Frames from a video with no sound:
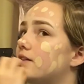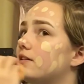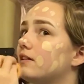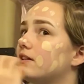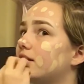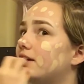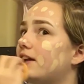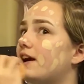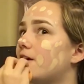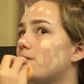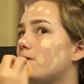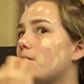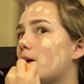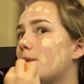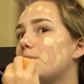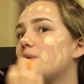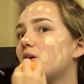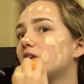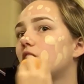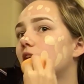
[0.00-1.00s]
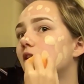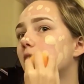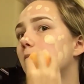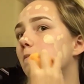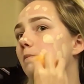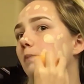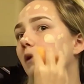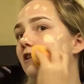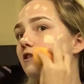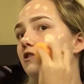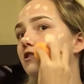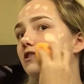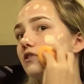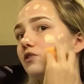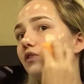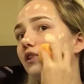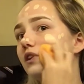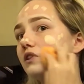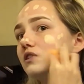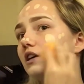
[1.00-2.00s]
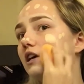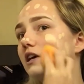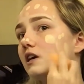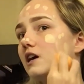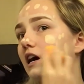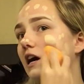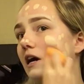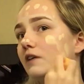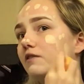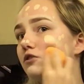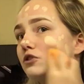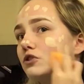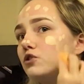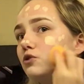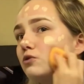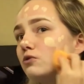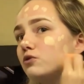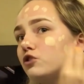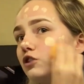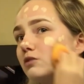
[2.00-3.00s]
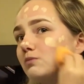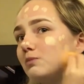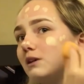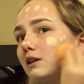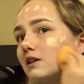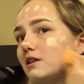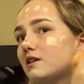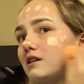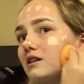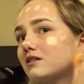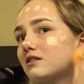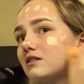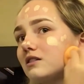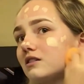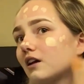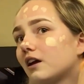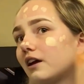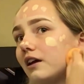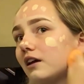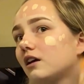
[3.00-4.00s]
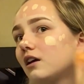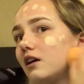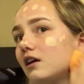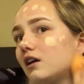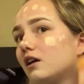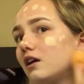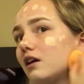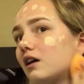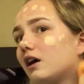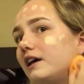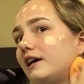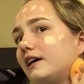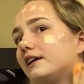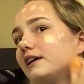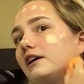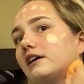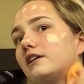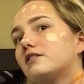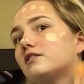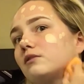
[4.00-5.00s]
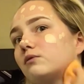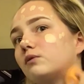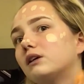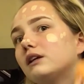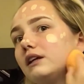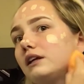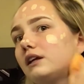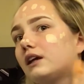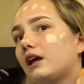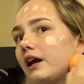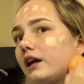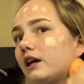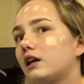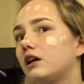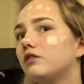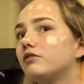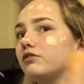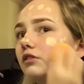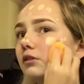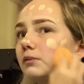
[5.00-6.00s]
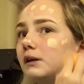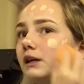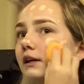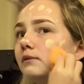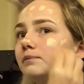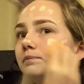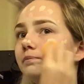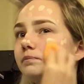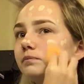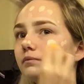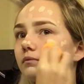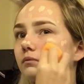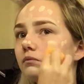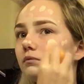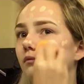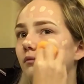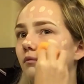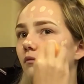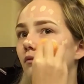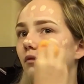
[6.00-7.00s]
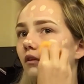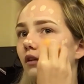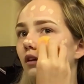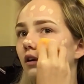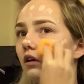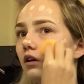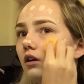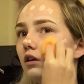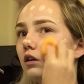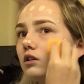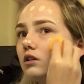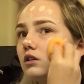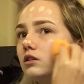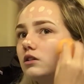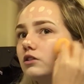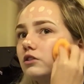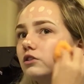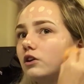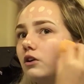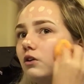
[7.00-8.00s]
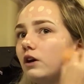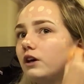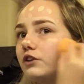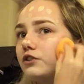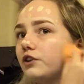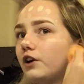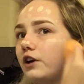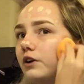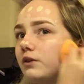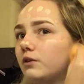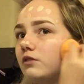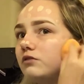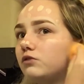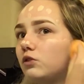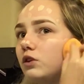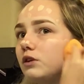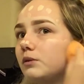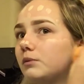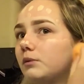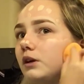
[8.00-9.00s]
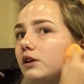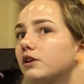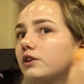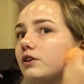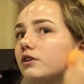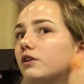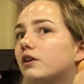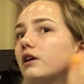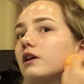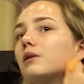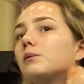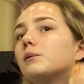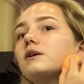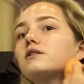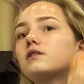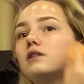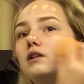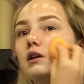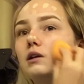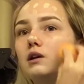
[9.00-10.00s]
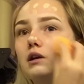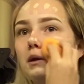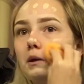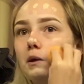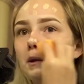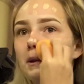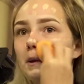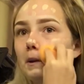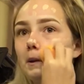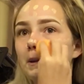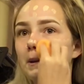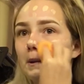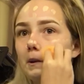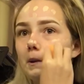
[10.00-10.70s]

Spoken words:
layer up a bunch unless I have to, just because like it gets really cakey for me. So I try to avoid my under eye the best that I can.